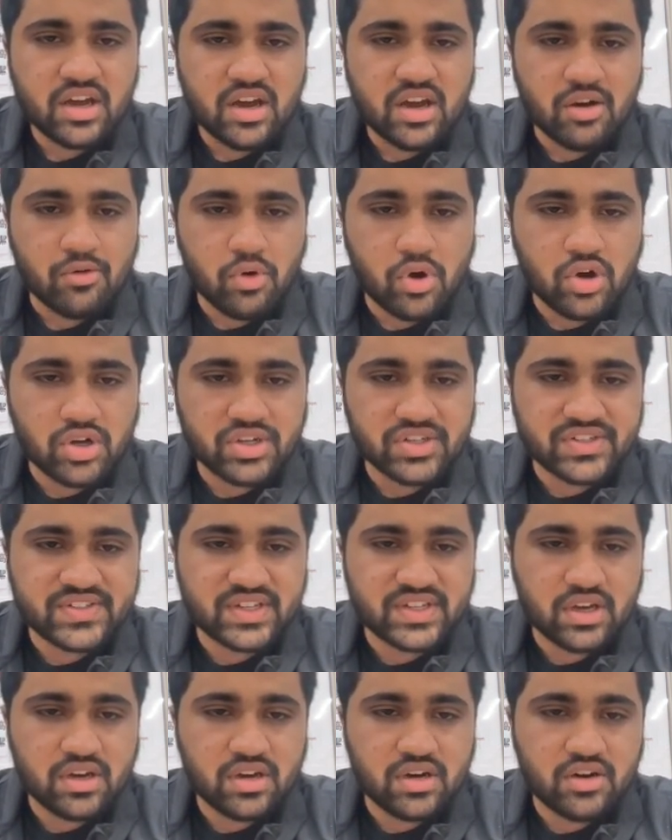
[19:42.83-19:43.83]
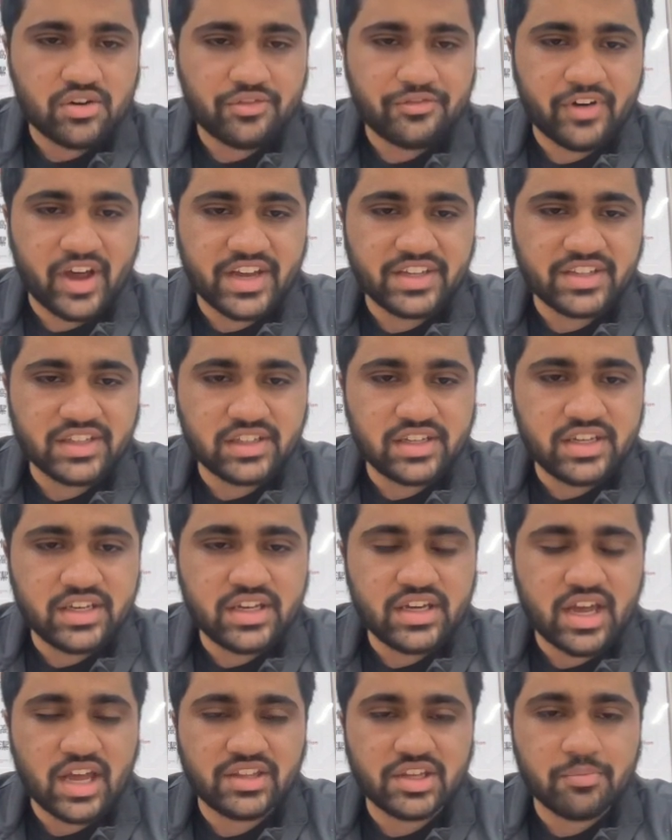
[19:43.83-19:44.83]
was
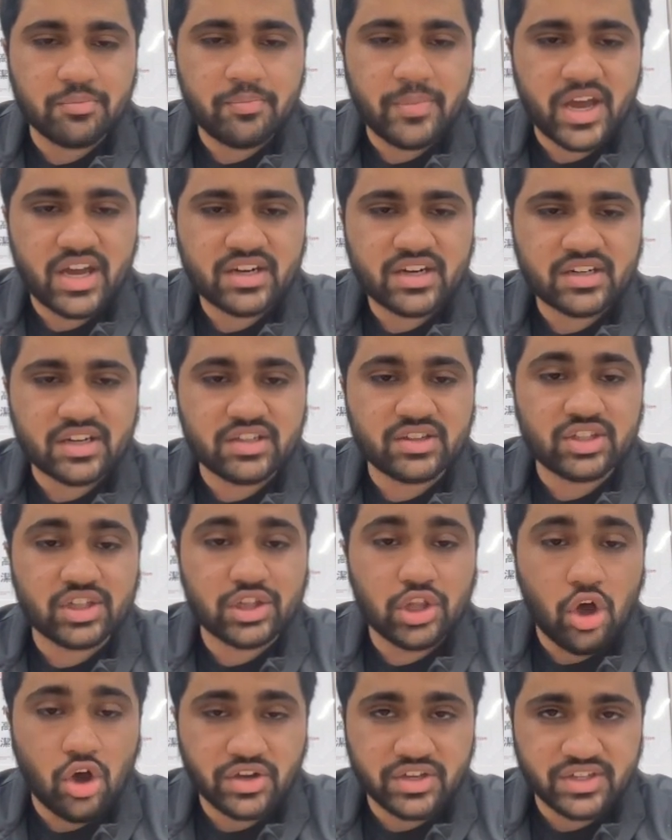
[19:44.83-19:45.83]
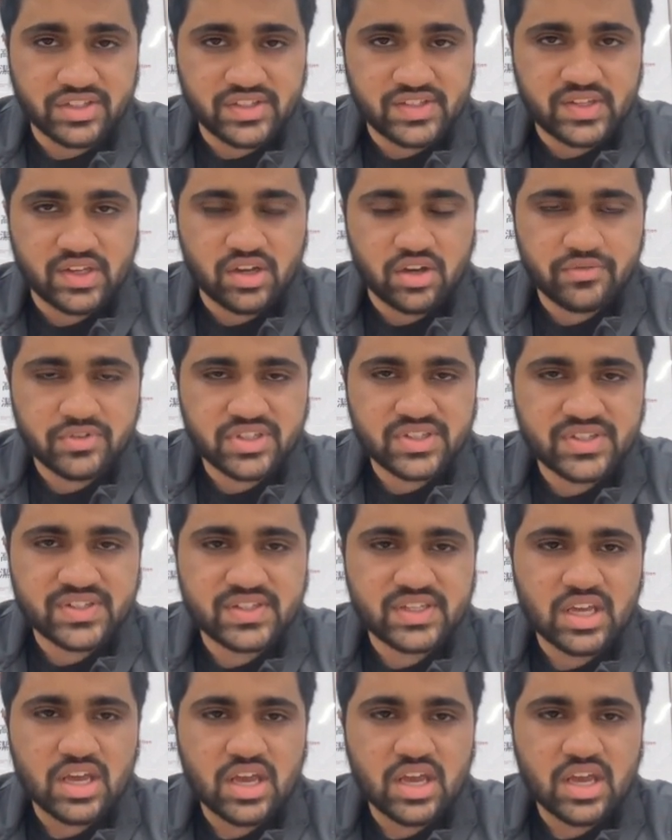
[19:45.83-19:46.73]
finally an impact in the login service.